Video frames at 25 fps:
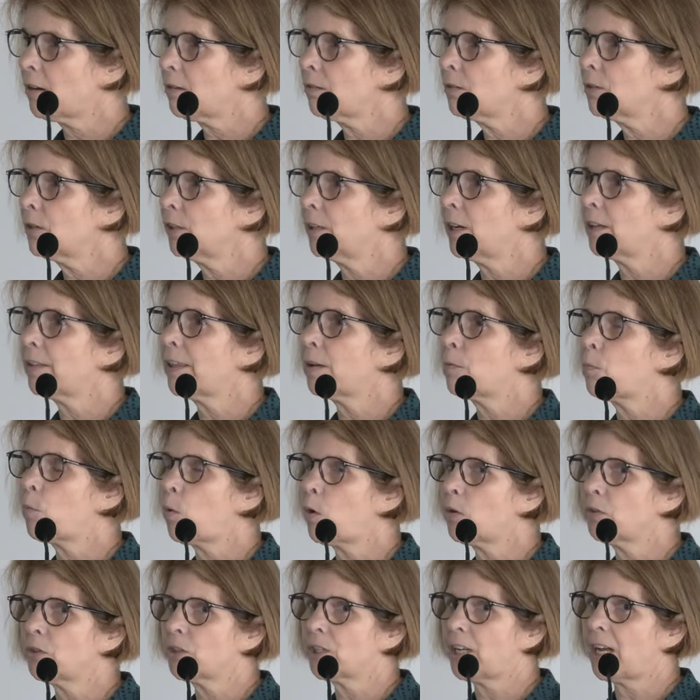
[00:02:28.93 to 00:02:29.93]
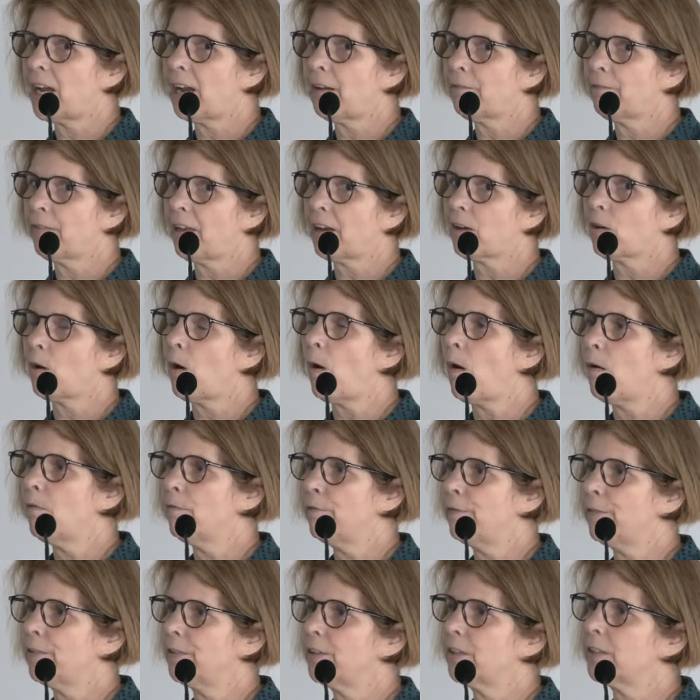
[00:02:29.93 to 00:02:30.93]
You know, they want to have that
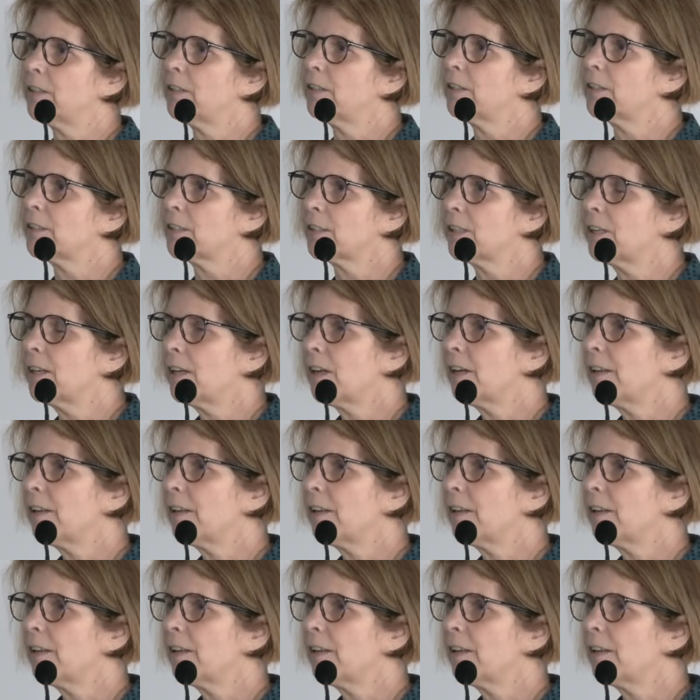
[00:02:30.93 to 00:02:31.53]
confidence